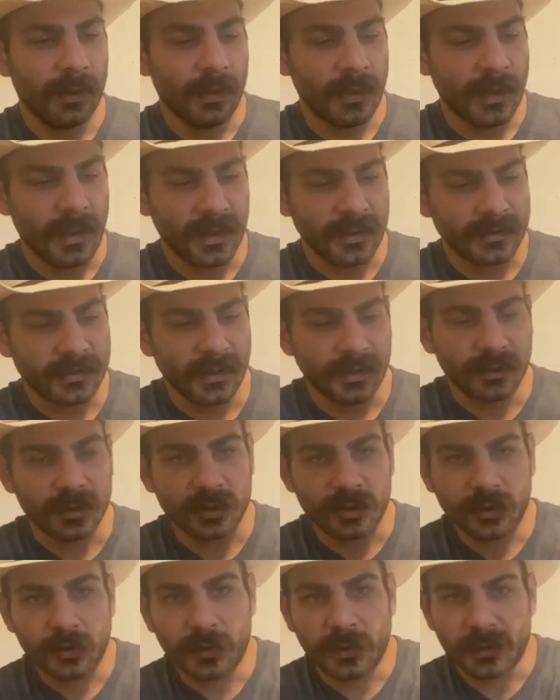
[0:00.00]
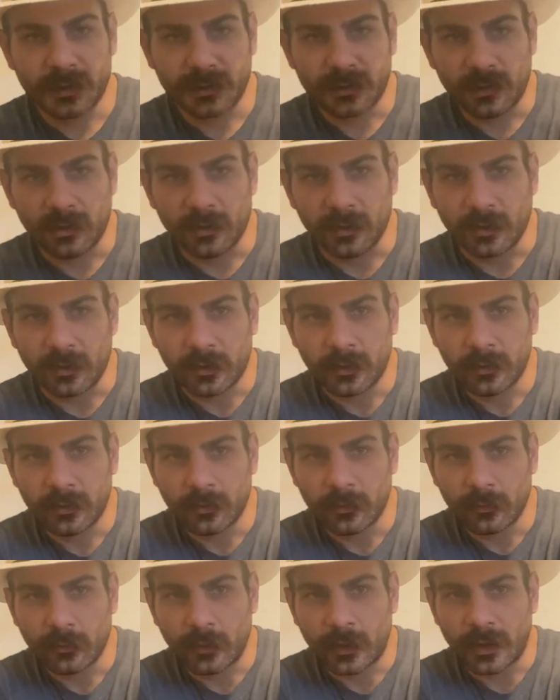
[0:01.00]
has that distressed look
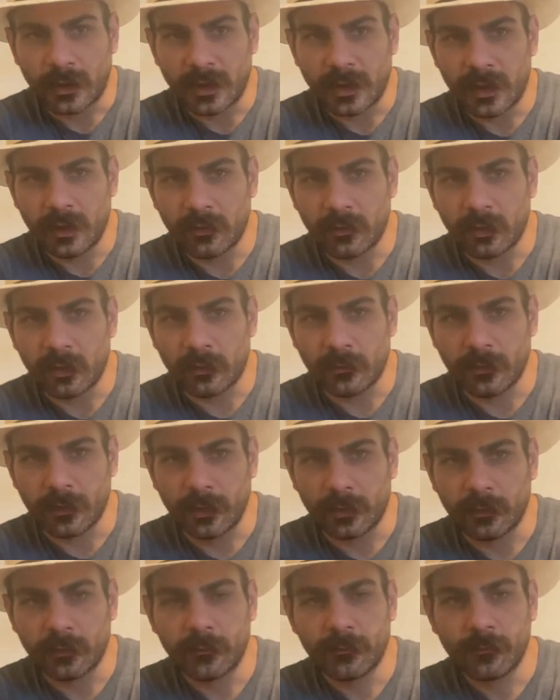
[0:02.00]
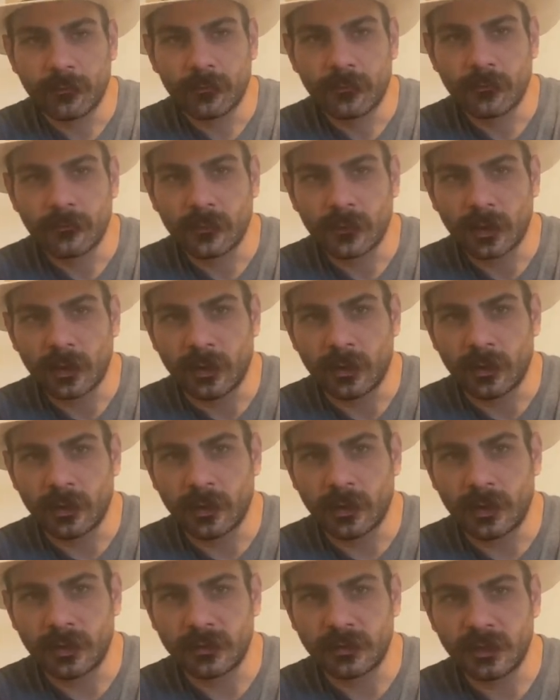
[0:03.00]
right here on there.
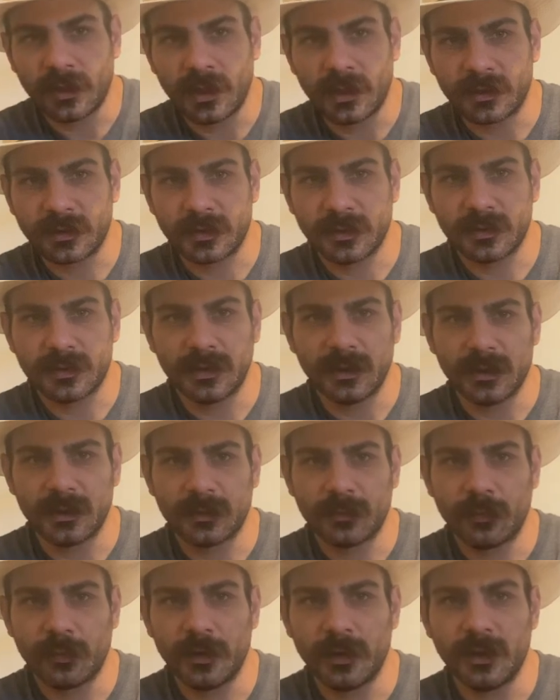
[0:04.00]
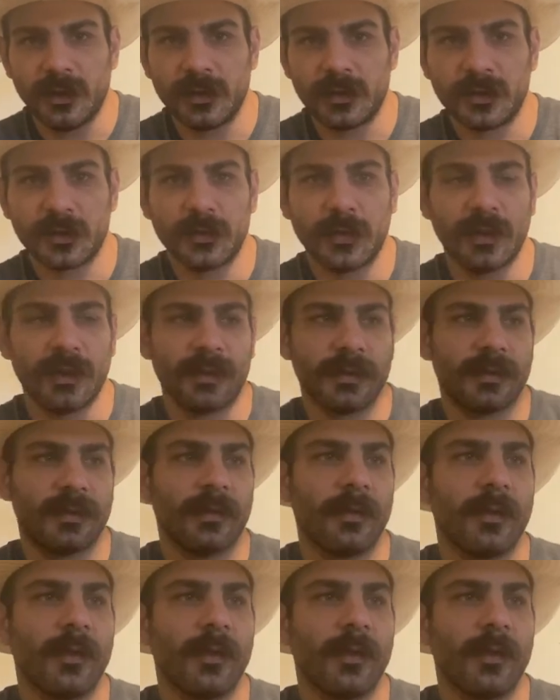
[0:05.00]
As you guys can see, it's pretty distressed,